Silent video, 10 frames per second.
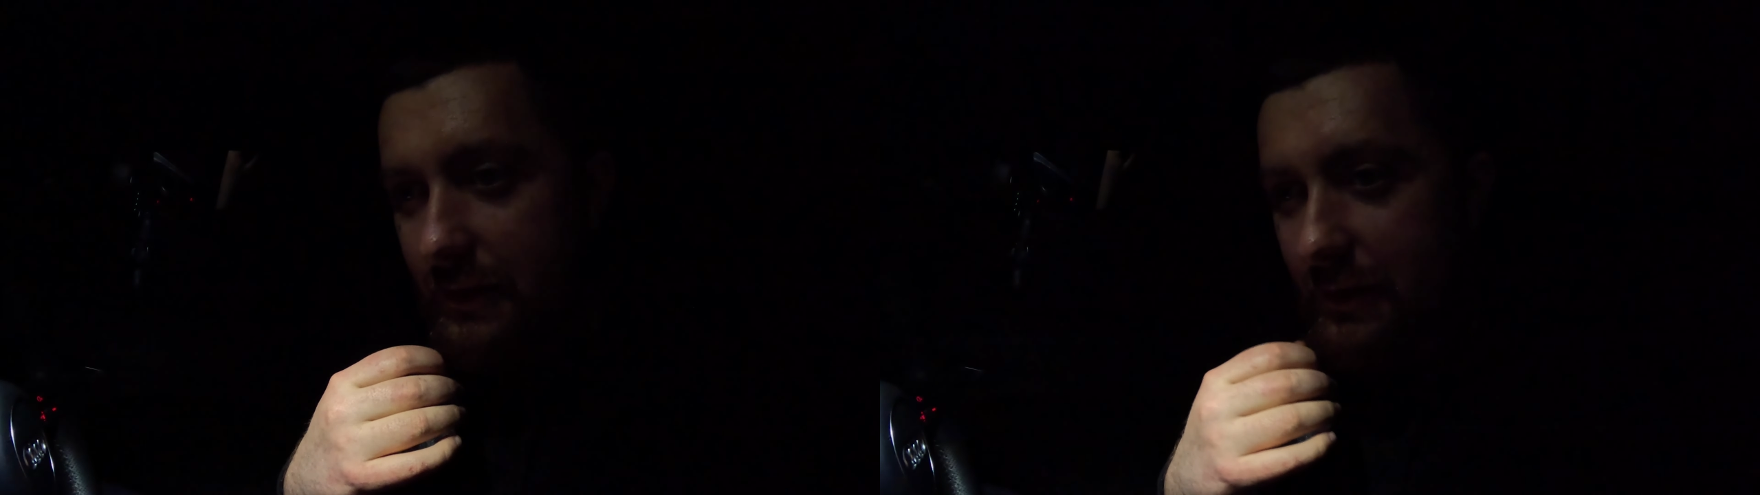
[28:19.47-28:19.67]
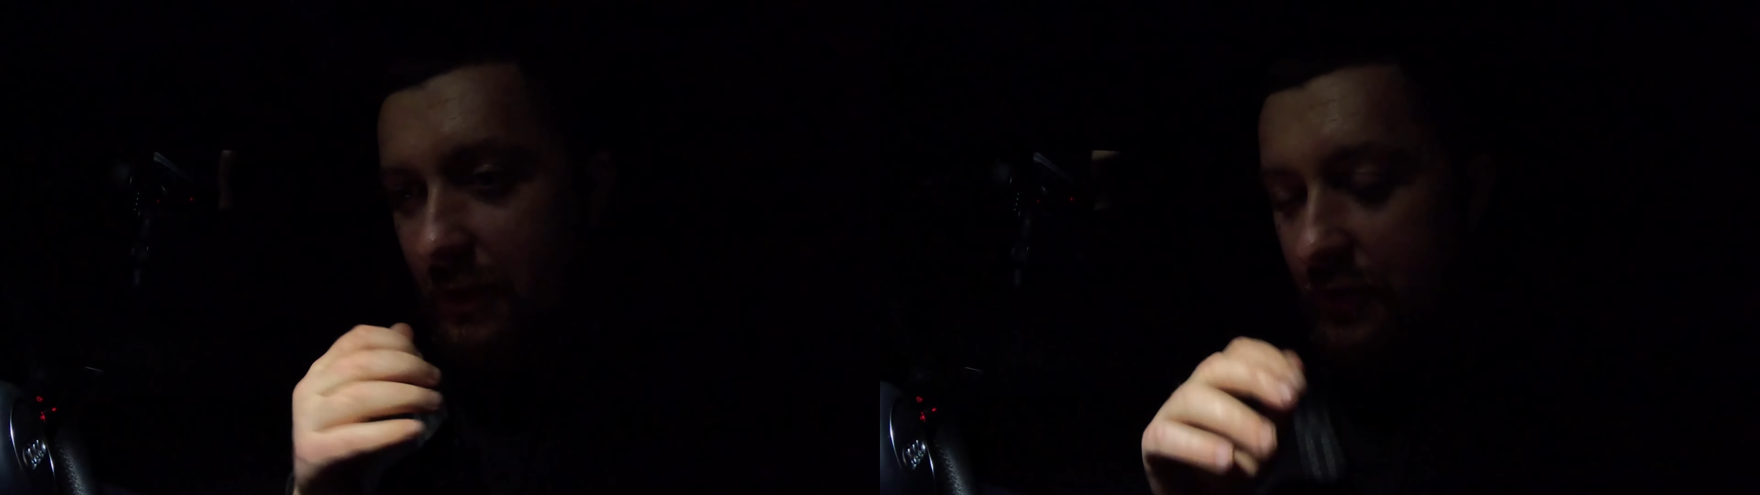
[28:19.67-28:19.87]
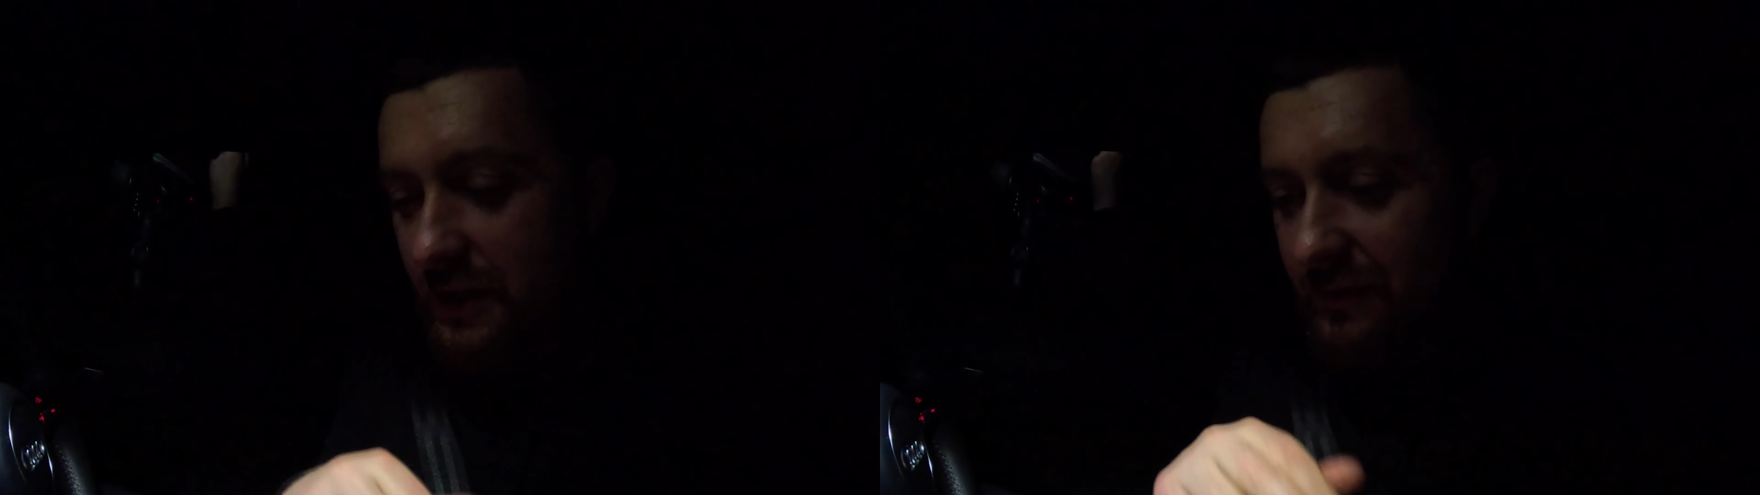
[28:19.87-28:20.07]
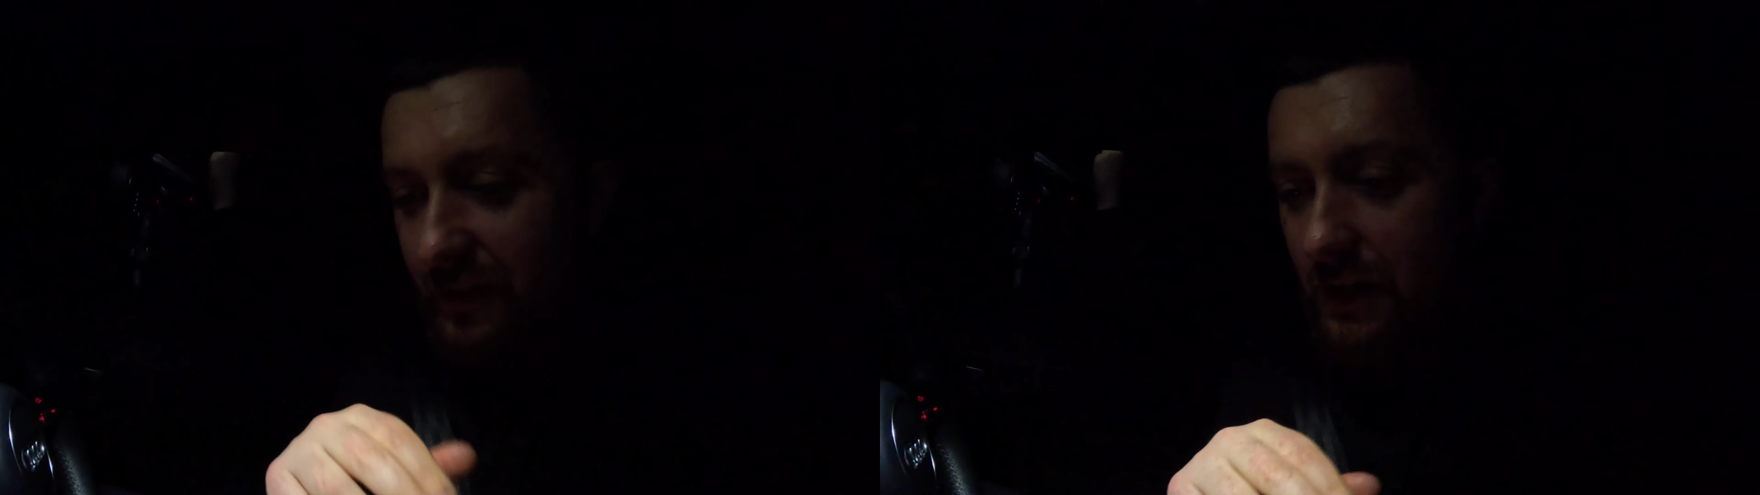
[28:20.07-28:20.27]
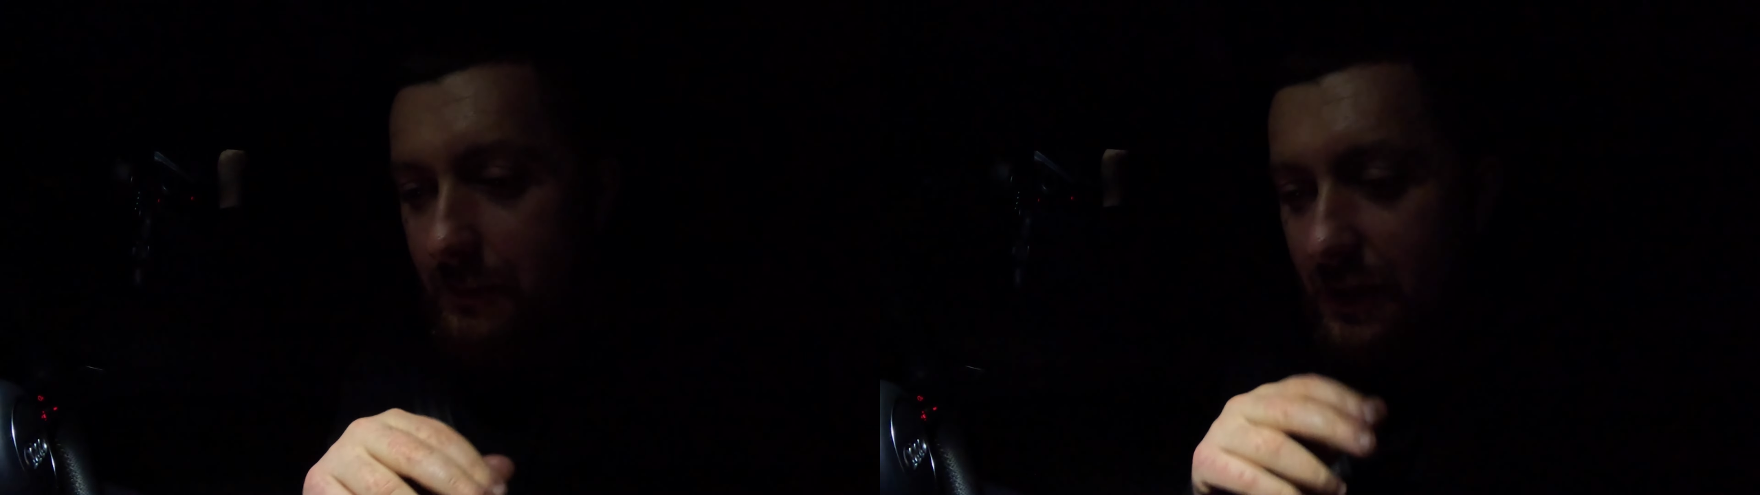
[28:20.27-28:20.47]
I've got
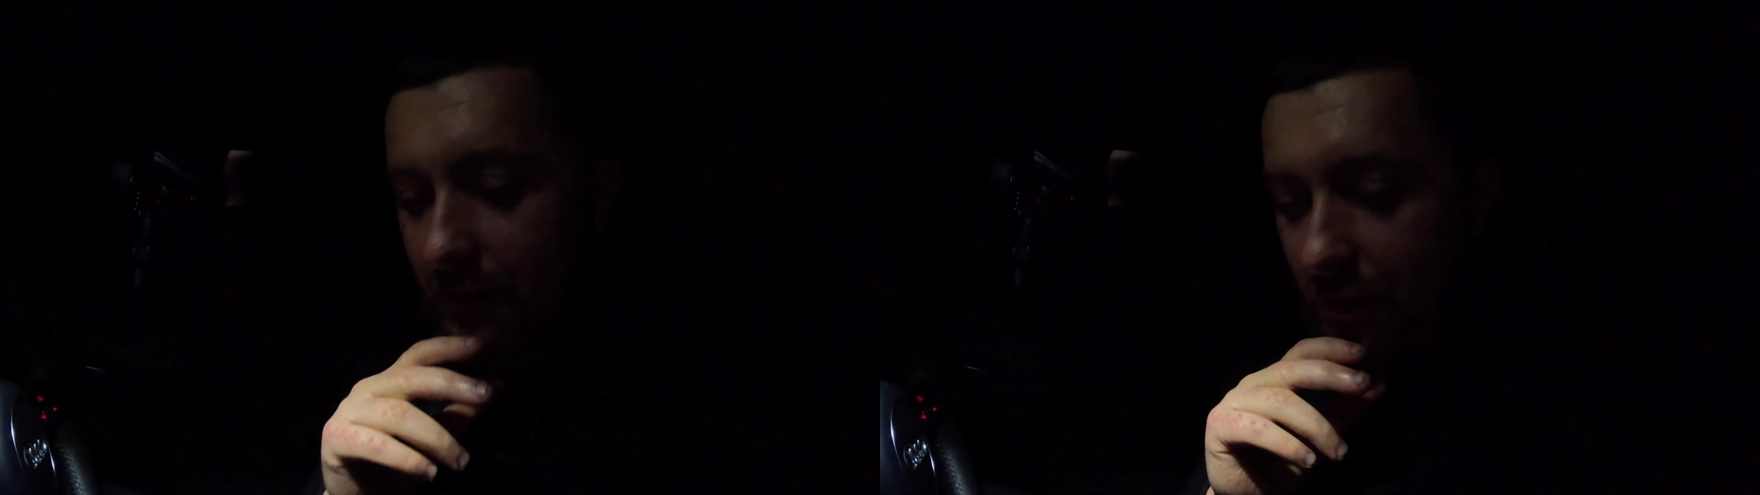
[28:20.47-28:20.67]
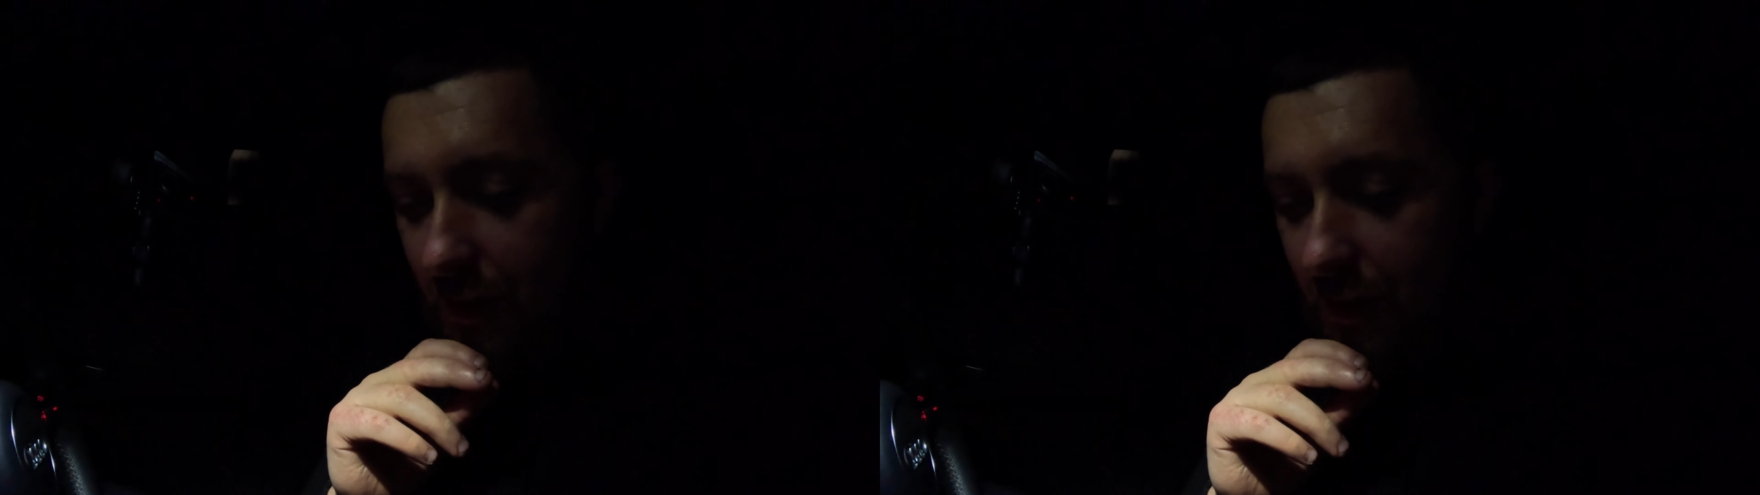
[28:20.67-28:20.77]
something coming